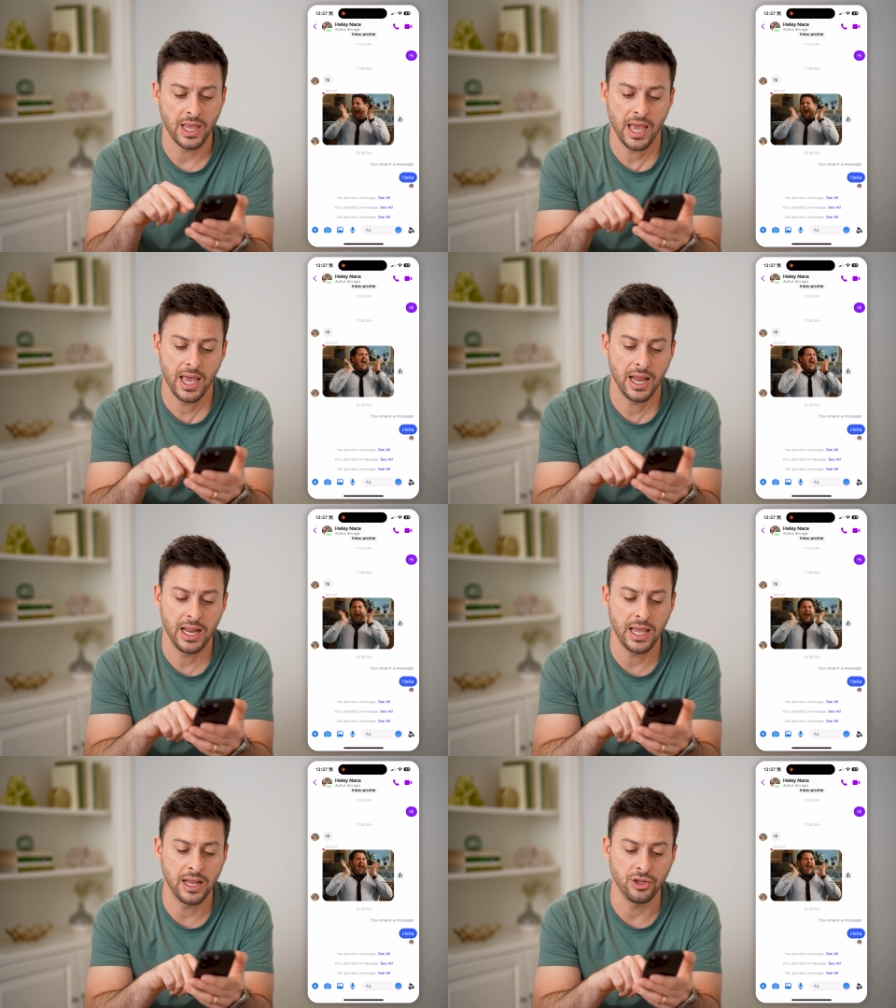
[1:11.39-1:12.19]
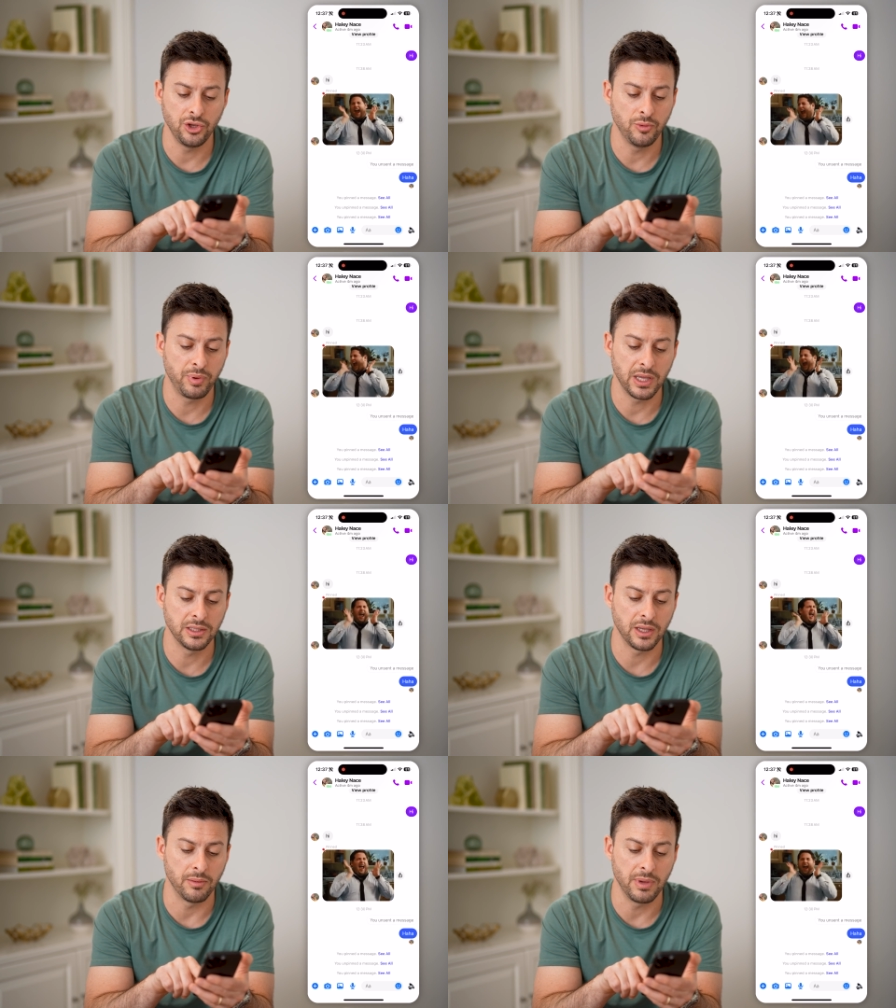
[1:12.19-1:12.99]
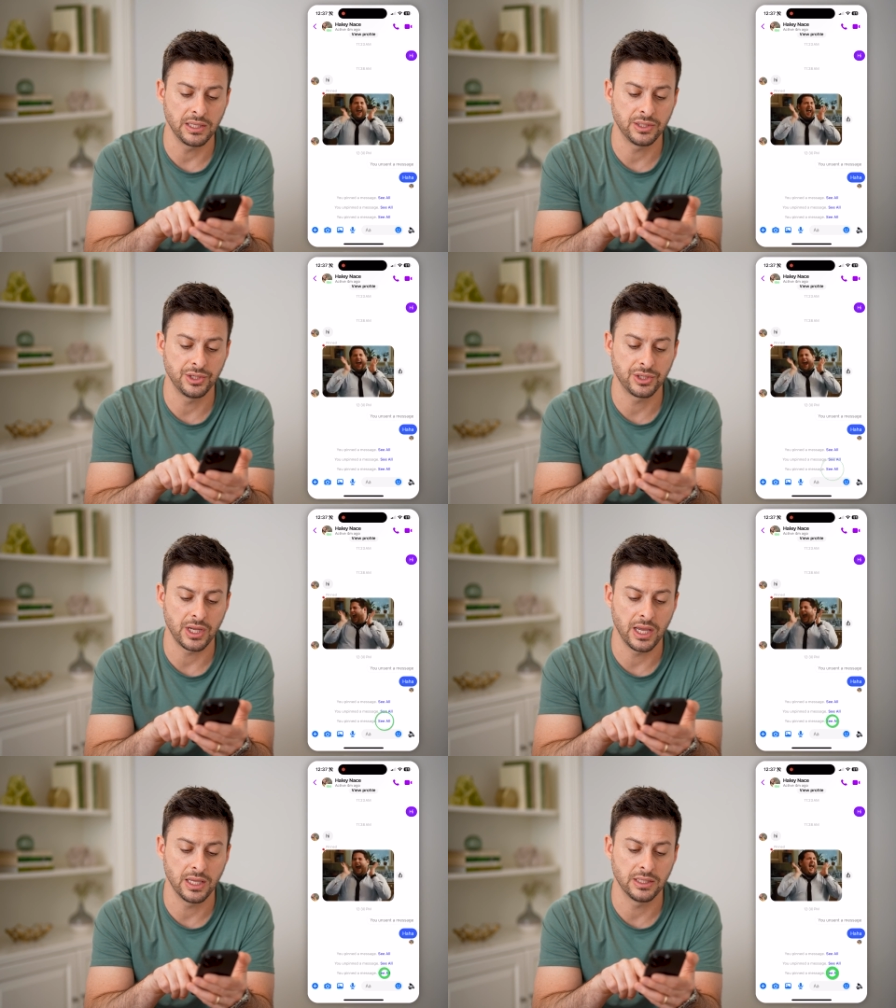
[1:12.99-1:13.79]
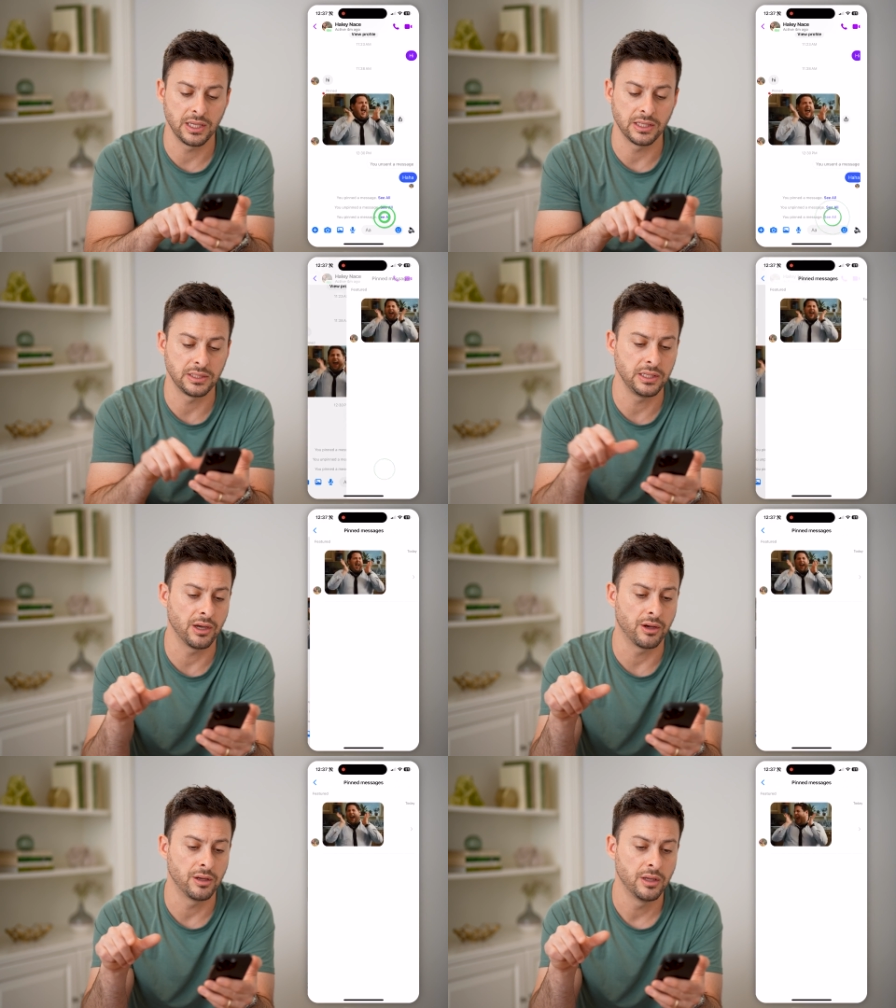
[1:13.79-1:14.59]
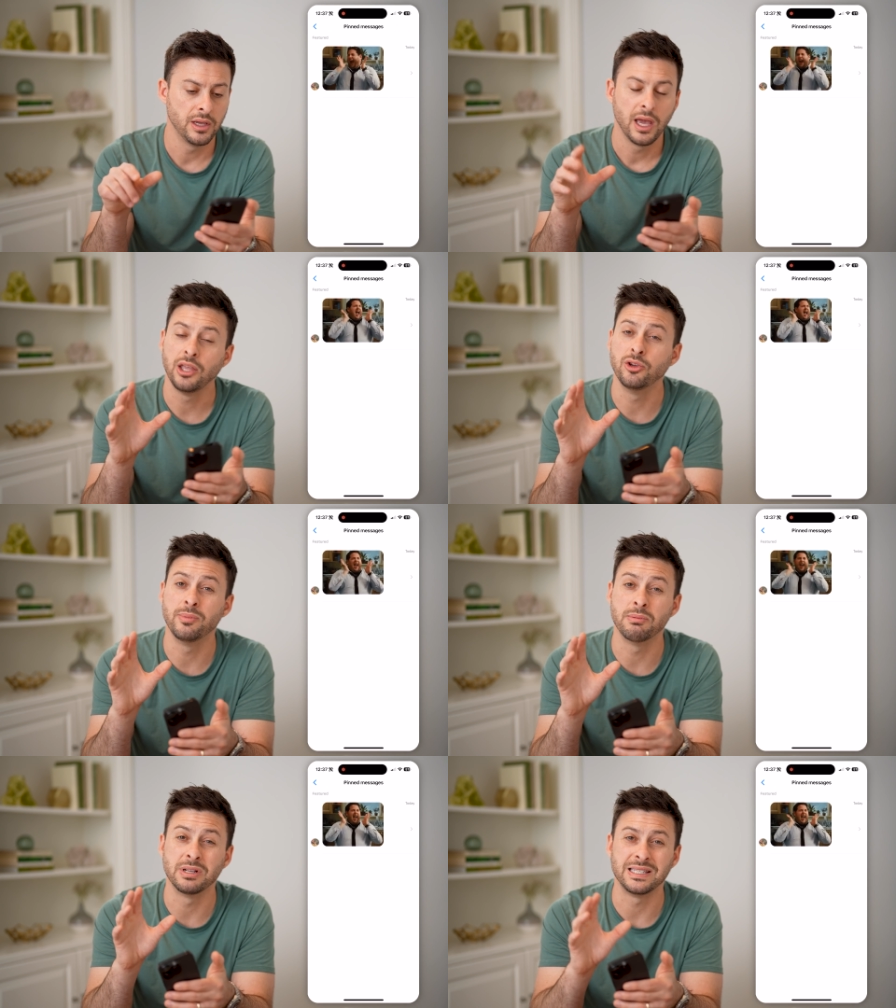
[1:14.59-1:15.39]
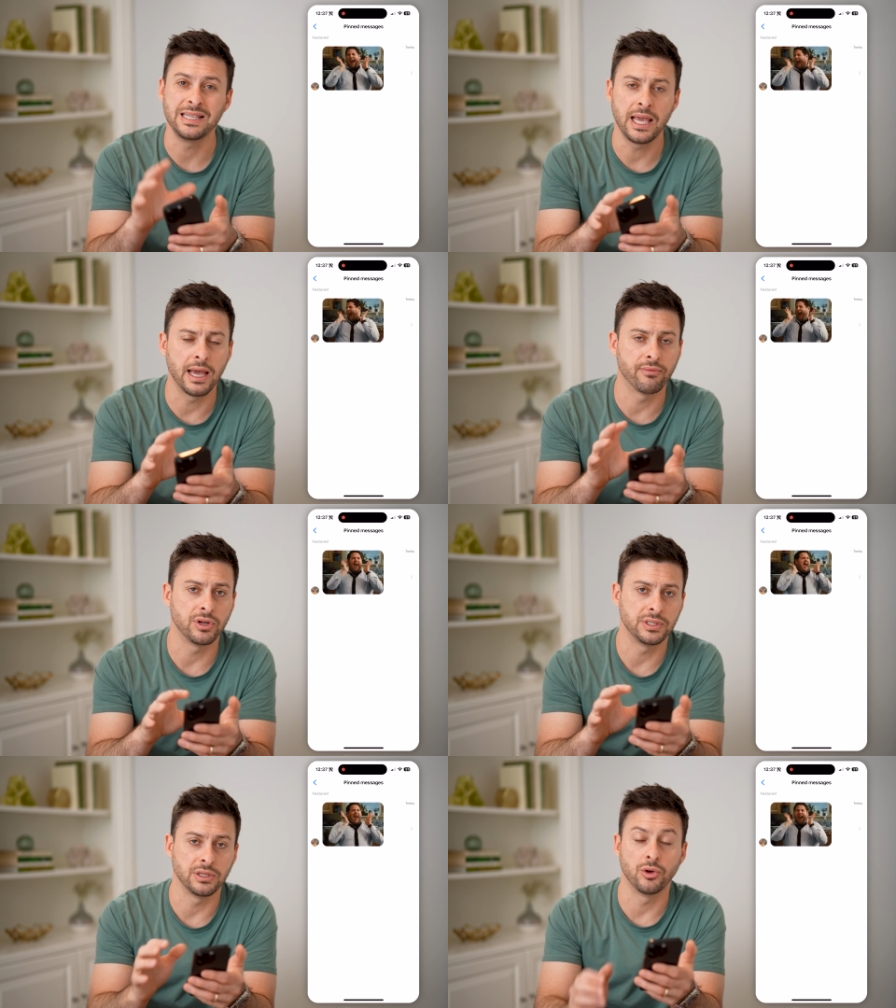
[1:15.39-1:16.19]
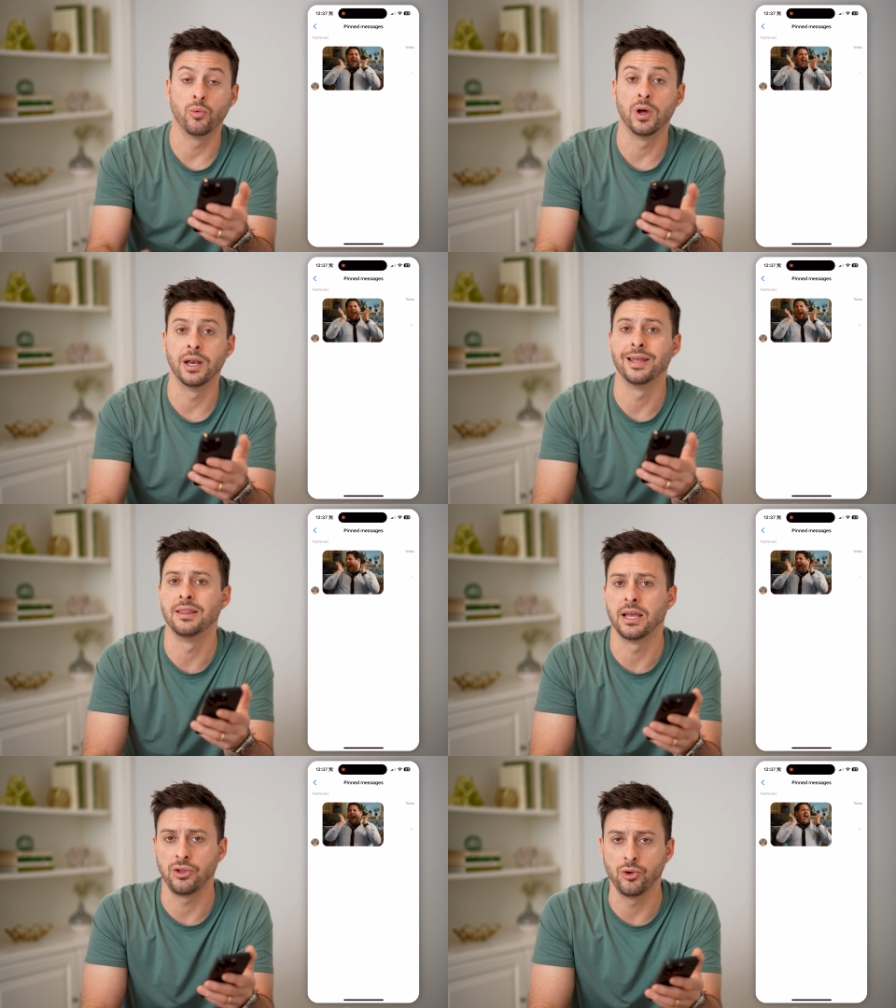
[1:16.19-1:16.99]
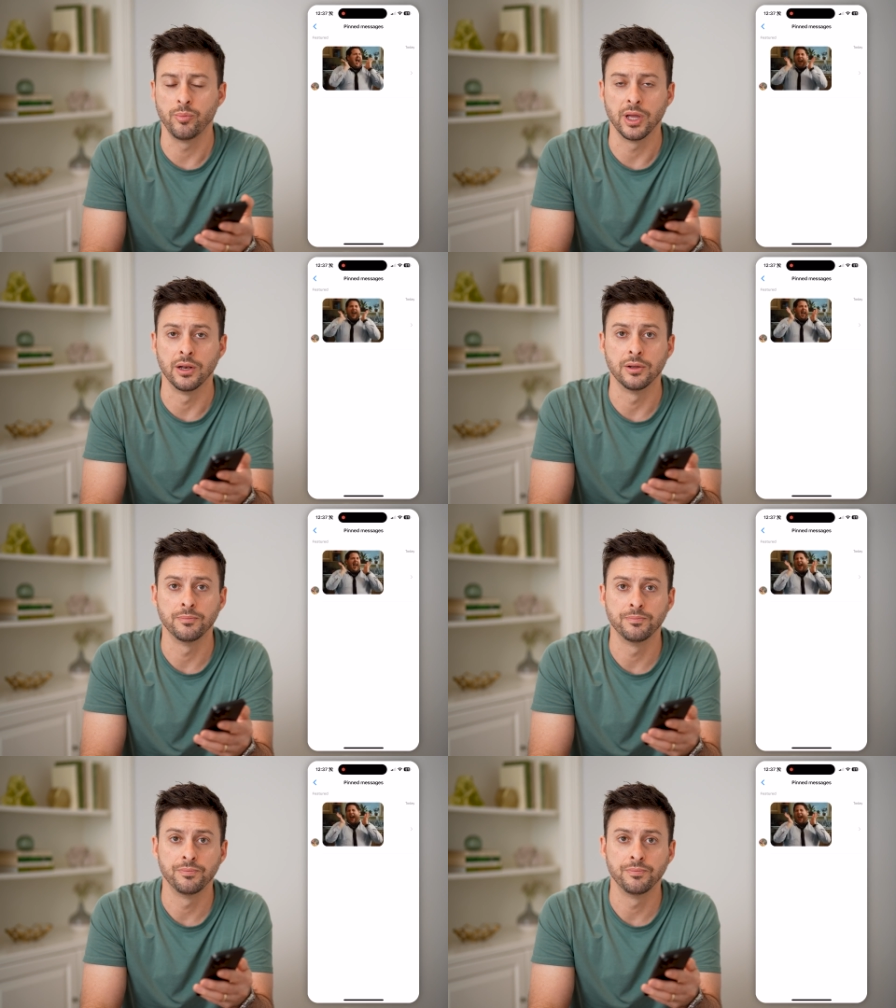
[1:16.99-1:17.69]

and hit you pinned a message and hit see all, and you'll be able to see every single one that you pinned.